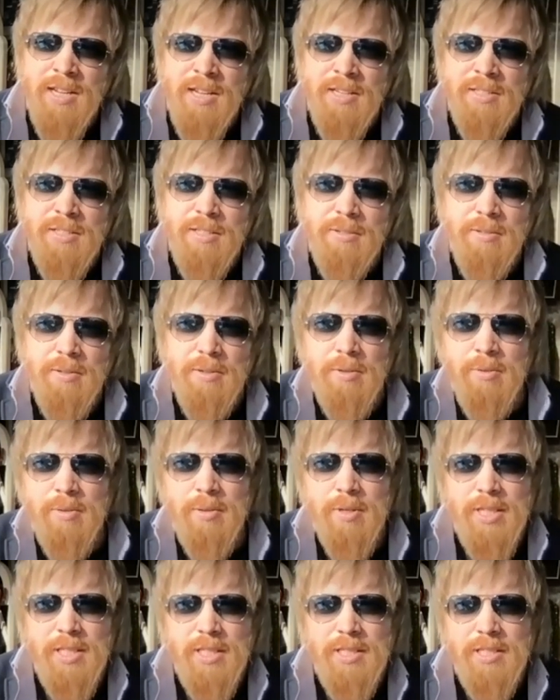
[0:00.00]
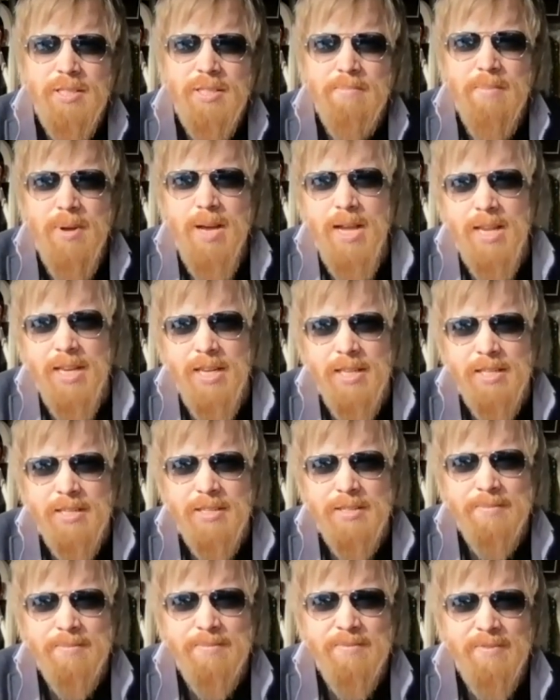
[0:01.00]
So all is mind,
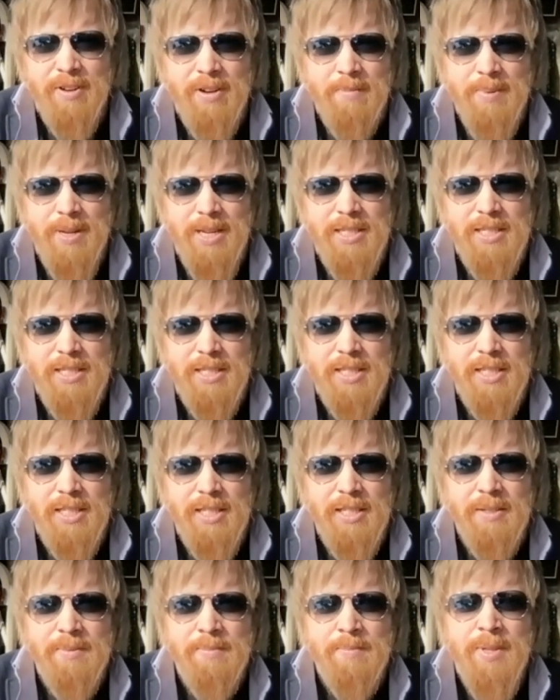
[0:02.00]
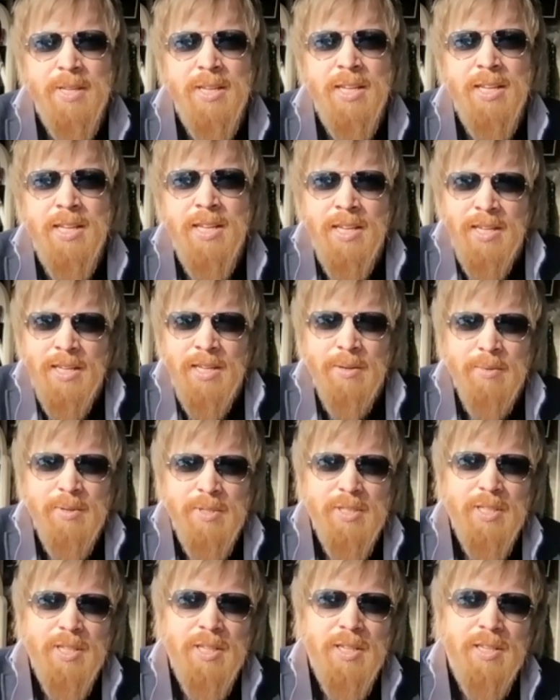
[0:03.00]
very basically. It
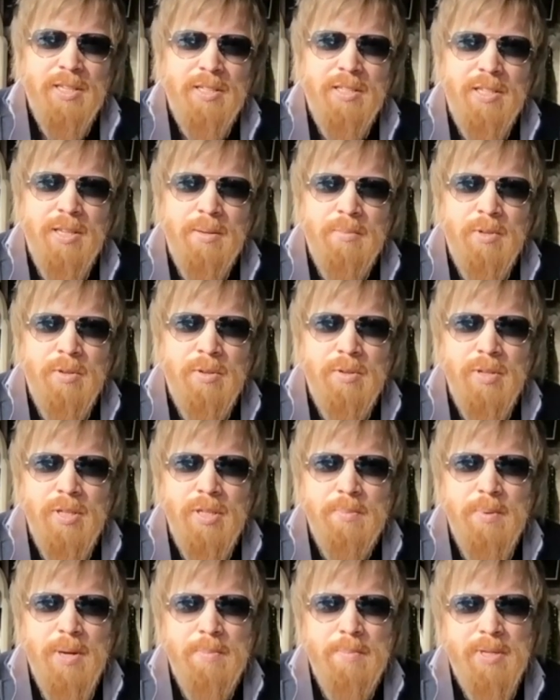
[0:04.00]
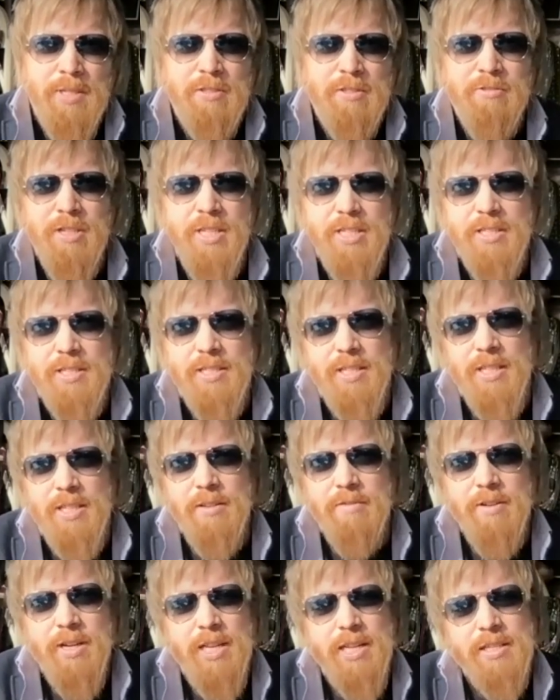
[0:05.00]
was a term coined by Patrizzi,
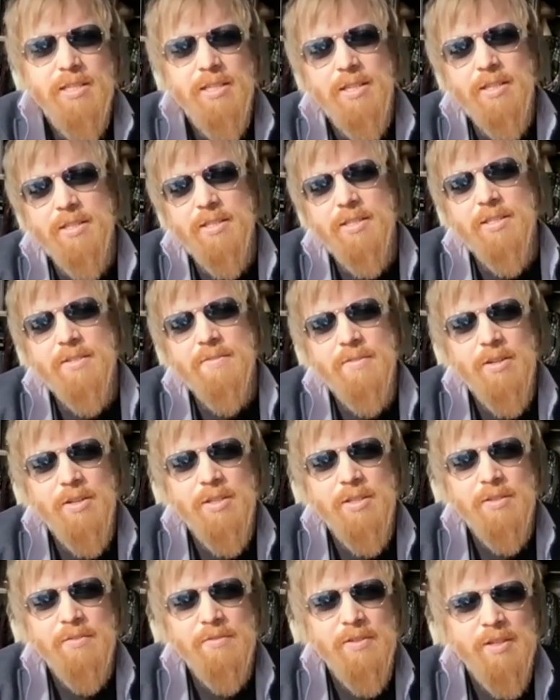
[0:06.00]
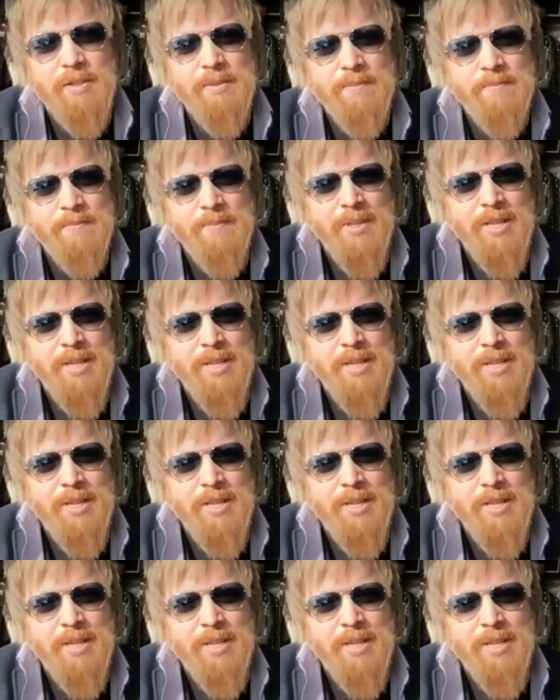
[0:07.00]
a Renaissance philosopher.